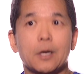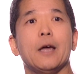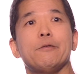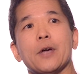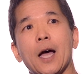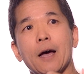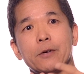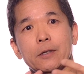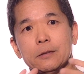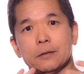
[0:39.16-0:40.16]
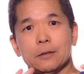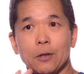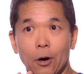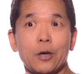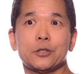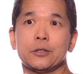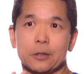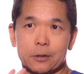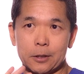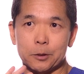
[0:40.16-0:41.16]
If you have a large
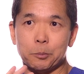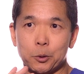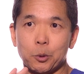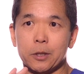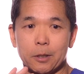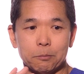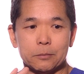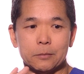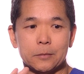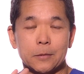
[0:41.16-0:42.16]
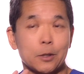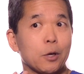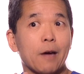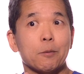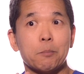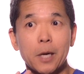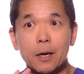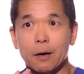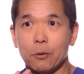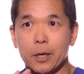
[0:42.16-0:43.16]
distance between them, then you have a
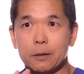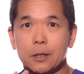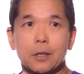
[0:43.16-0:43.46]
big airway.